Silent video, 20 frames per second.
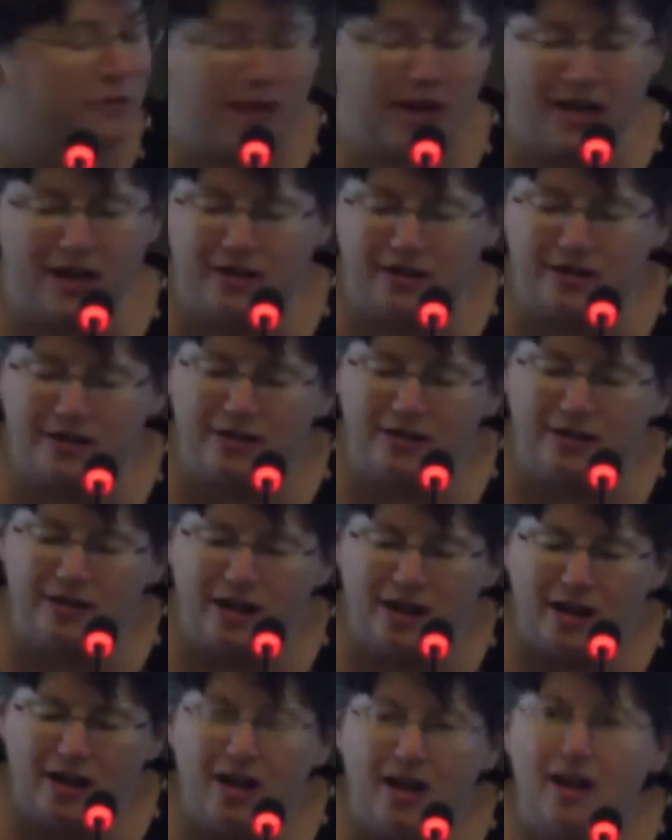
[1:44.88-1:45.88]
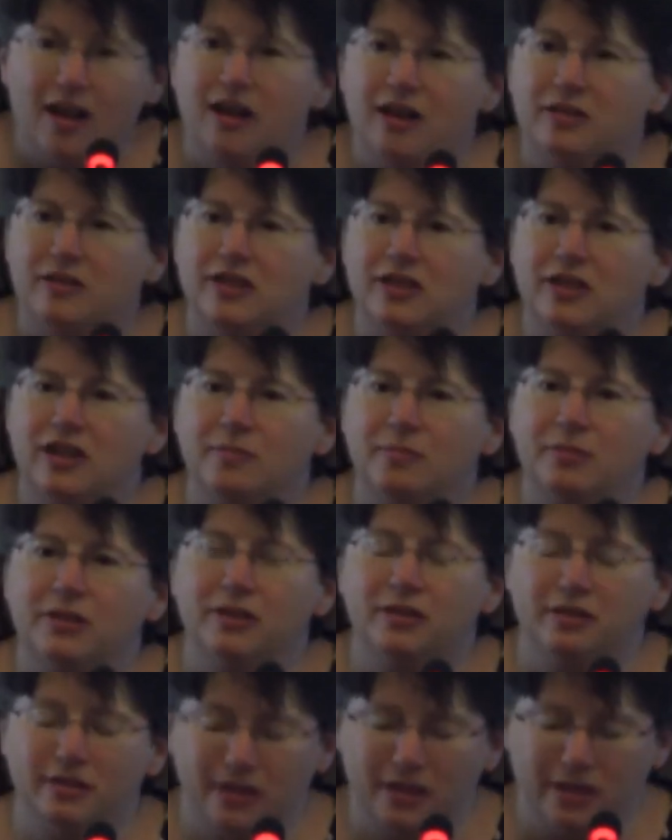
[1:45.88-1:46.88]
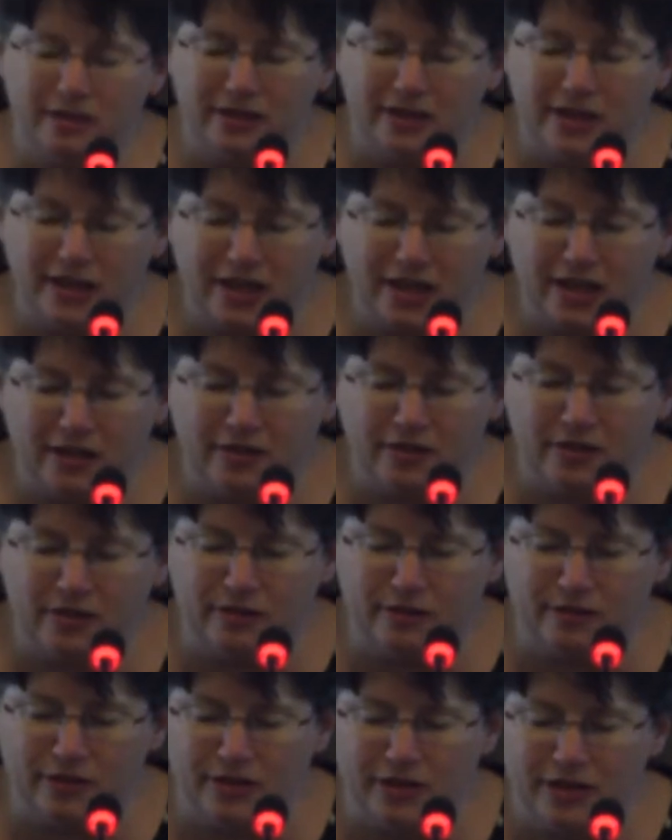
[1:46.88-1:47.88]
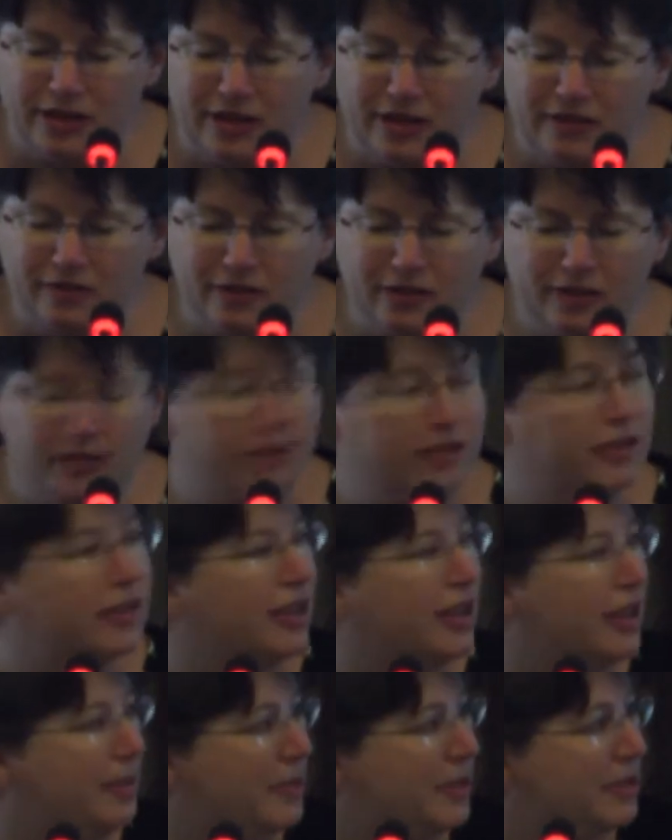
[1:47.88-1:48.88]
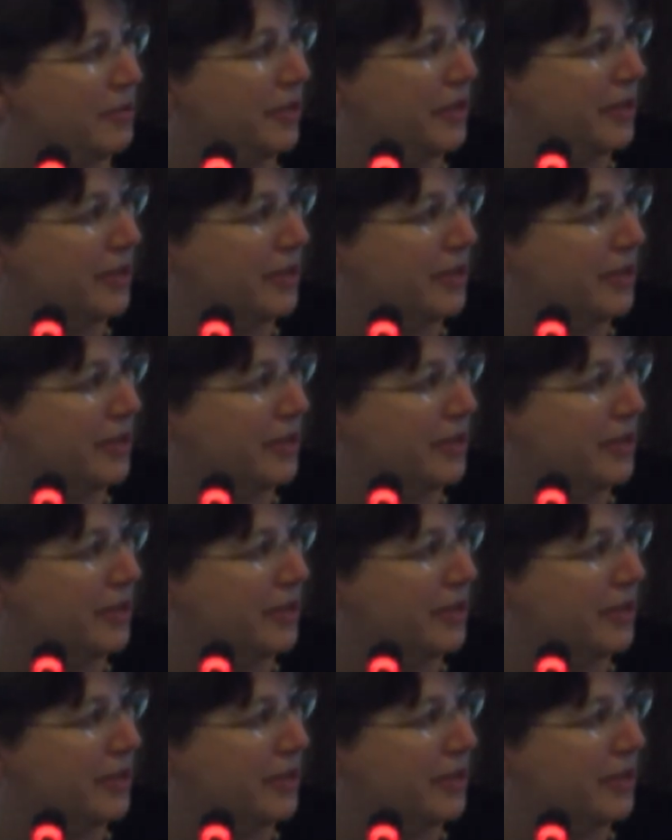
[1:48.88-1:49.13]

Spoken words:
a writer, has taught political theory at Cairo University for a long time, as